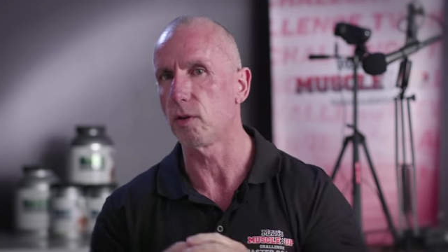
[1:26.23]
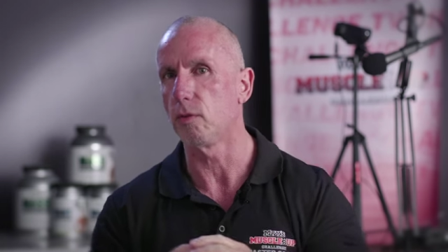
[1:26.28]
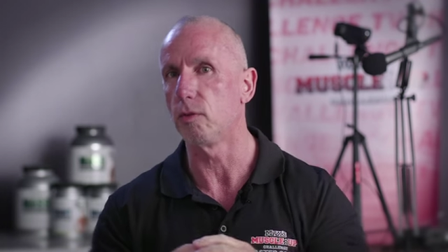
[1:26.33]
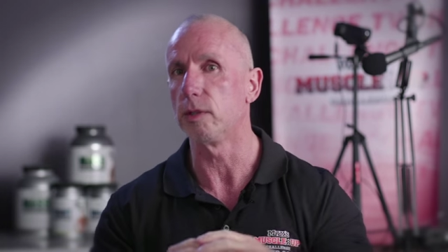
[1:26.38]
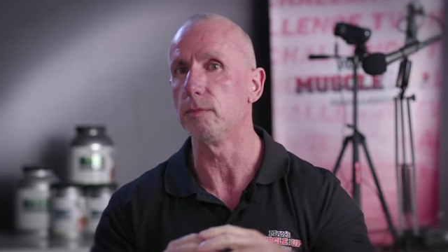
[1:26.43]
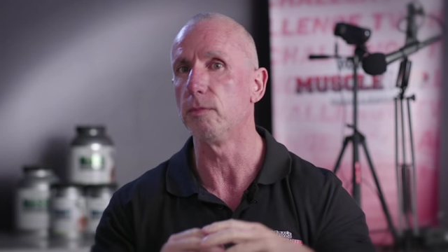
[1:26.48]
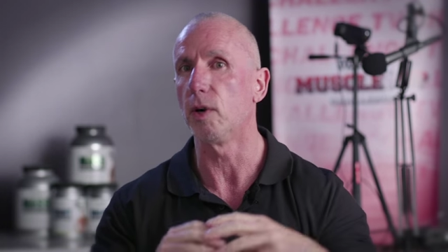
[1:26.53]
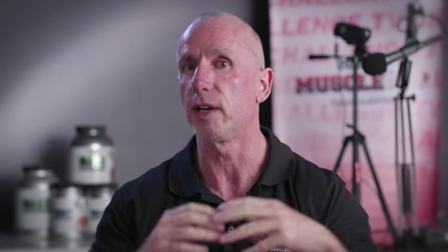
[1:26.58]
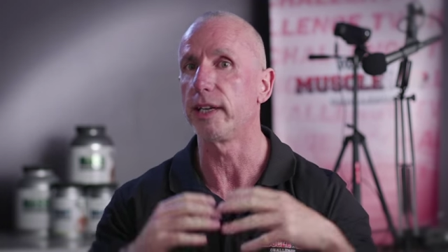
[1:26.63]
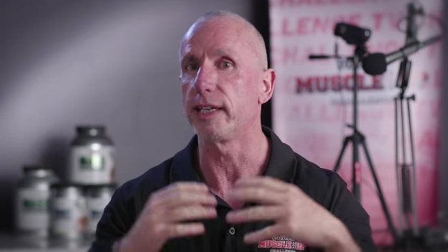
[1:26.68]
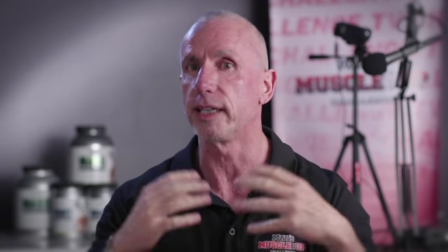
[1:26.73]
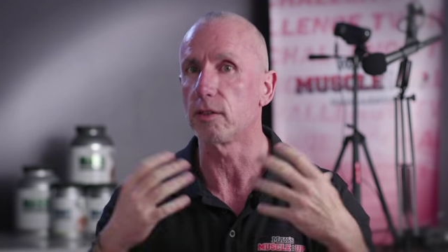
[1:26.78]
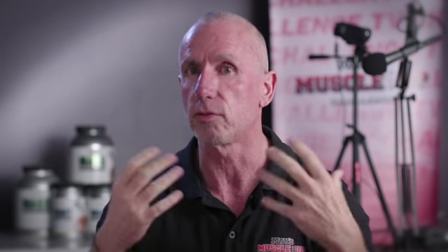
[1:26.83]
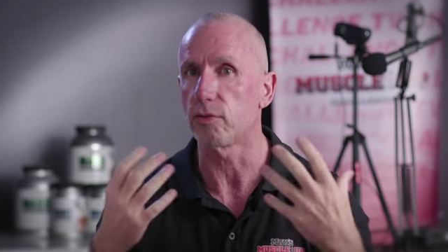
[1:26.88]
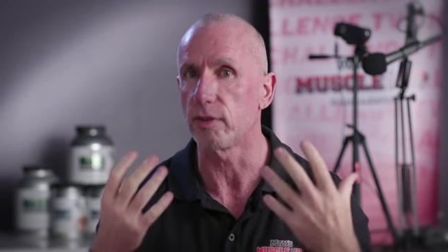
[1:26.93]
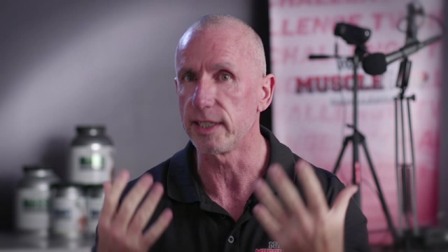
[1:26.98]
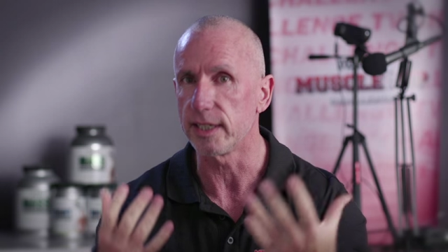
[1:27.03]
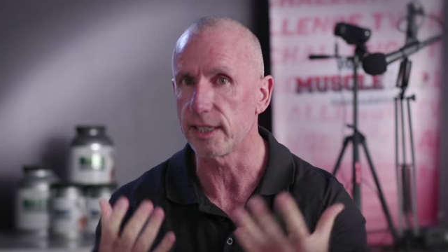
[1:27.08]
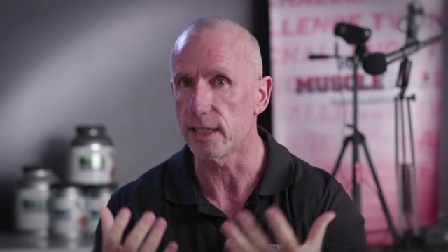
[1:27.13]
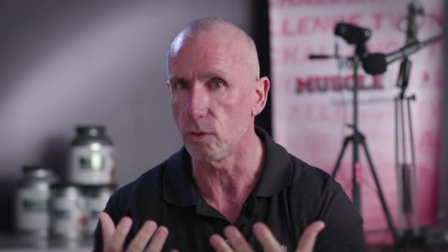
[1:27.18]
or we might
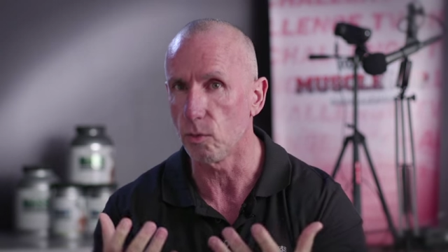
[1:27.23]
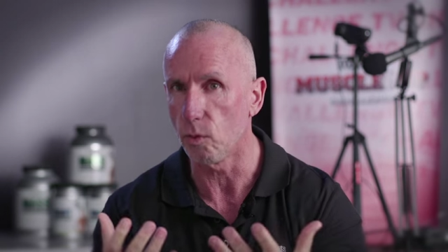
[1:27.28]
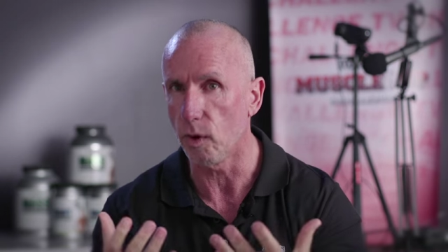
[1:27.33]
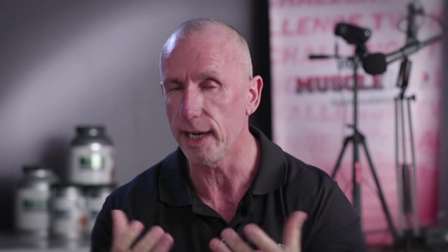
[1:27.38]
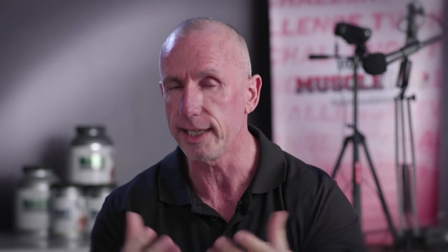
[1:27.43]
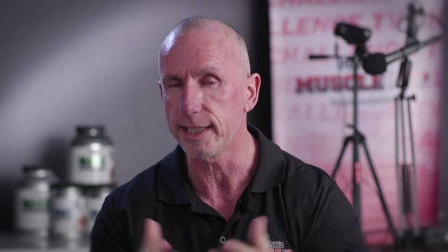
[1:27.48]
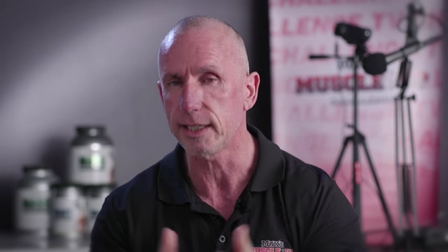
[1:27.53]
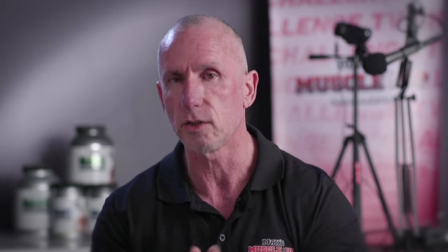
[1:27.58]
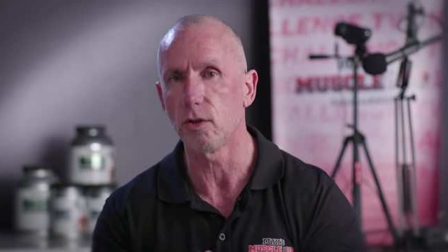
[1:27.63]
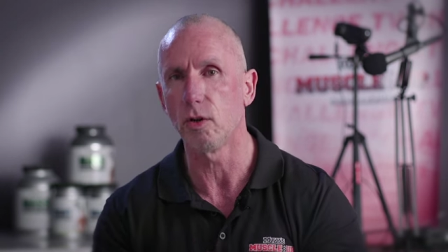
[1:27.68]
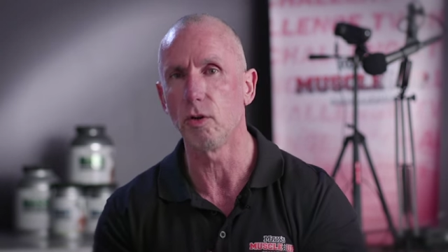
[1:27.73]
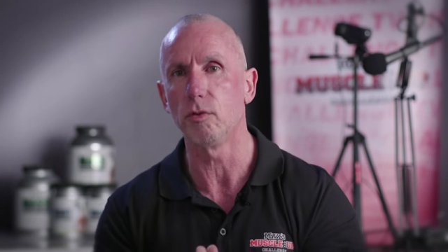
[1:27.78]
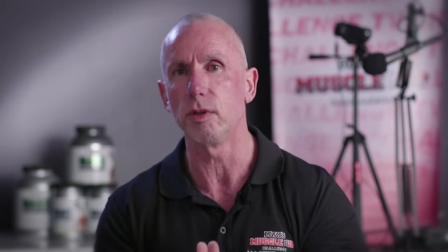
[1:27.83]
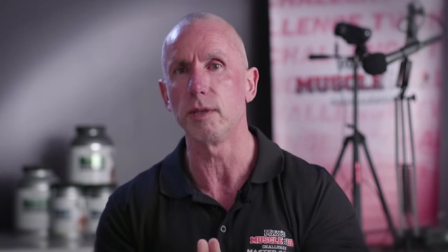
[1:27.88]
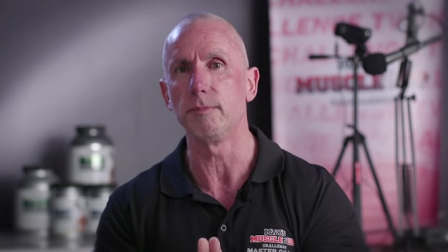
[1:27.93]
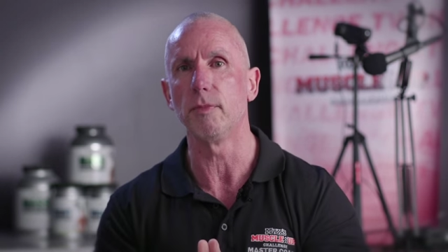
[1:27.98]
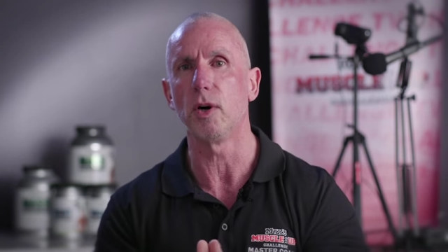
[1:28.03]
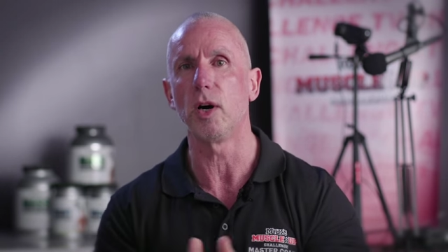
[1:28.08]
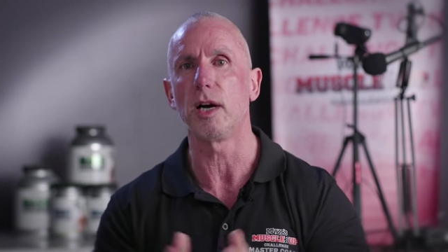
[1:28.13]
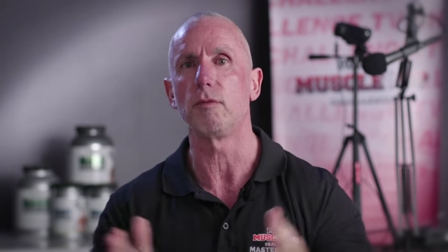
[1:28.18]
increase the weight, or we
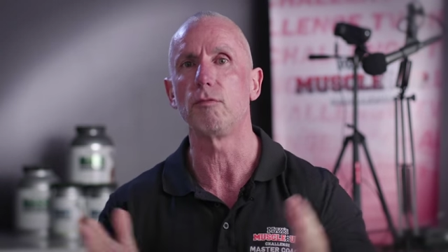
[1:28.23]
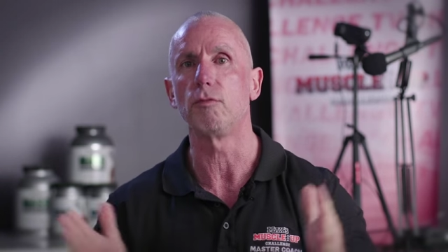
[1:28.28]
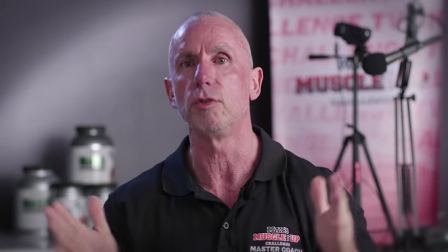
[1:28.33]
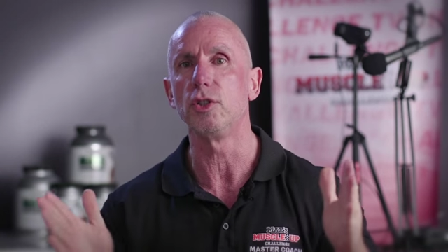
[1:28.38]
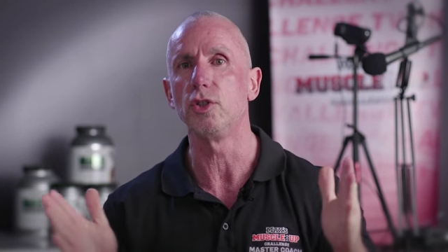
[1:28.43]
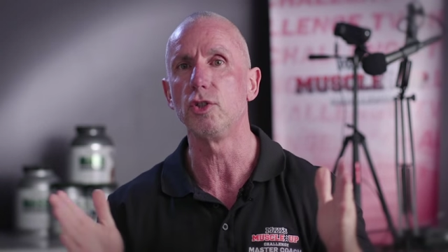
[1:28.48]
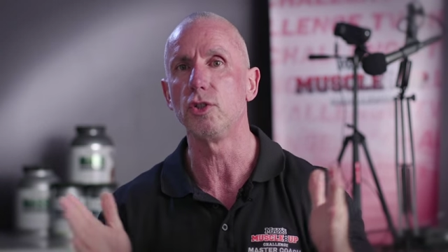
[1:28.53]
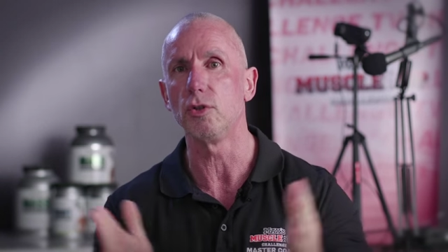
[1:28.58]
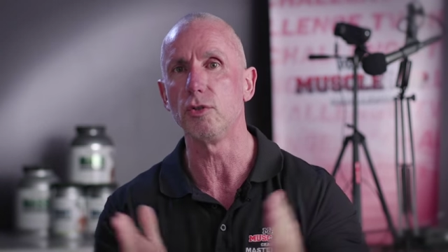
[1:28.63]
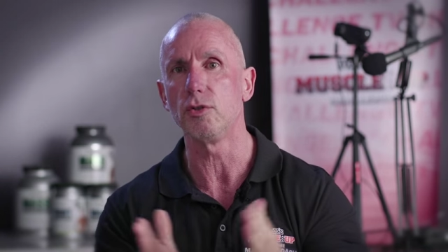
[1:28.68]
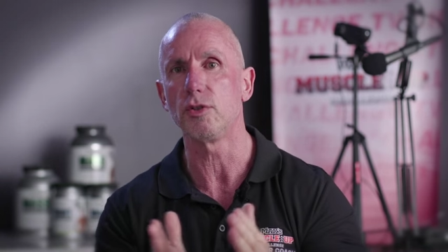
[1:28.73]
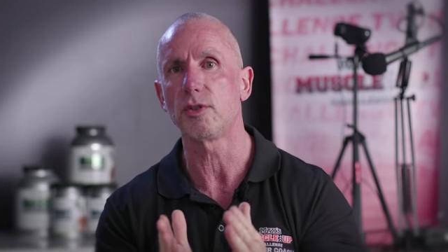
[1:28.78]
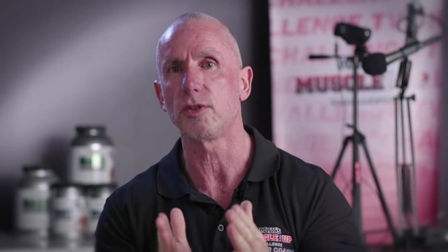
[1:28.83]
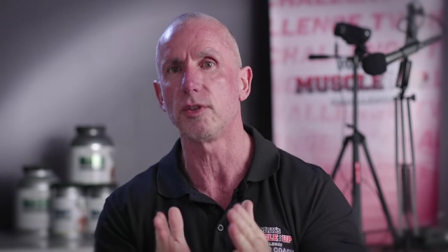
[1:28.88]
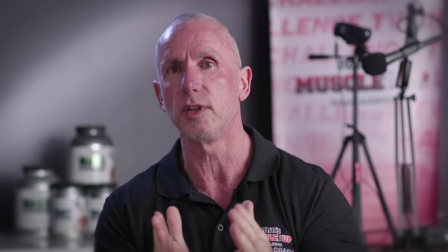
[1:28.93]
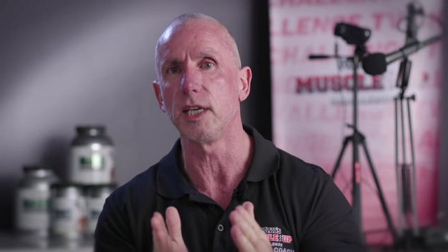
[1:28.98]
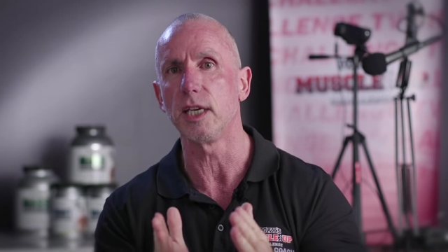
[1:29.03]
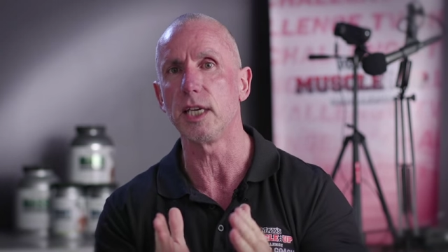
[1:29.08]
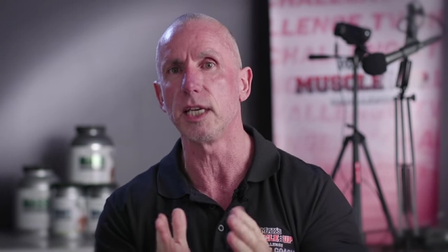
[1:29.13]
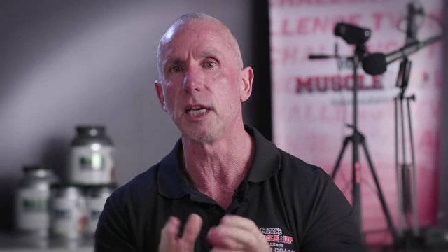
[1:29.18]
might reduce
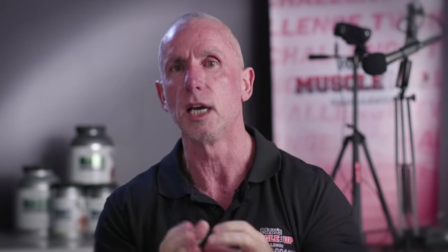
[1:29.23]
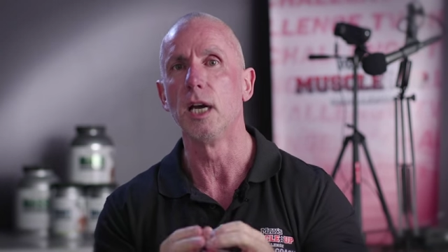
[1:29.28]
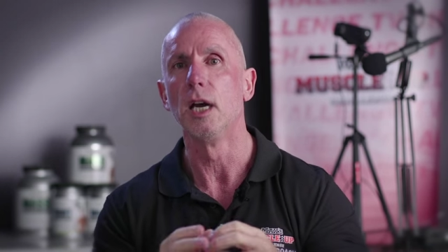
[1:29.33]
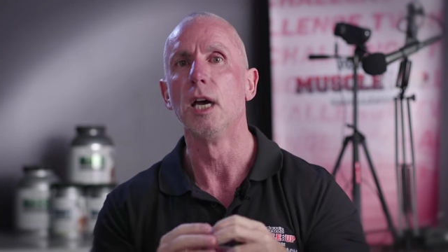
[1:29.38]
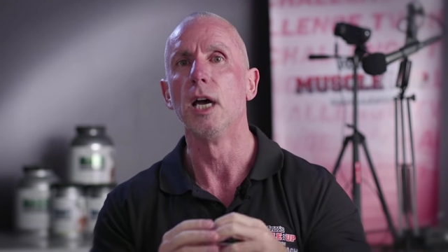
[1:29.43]
the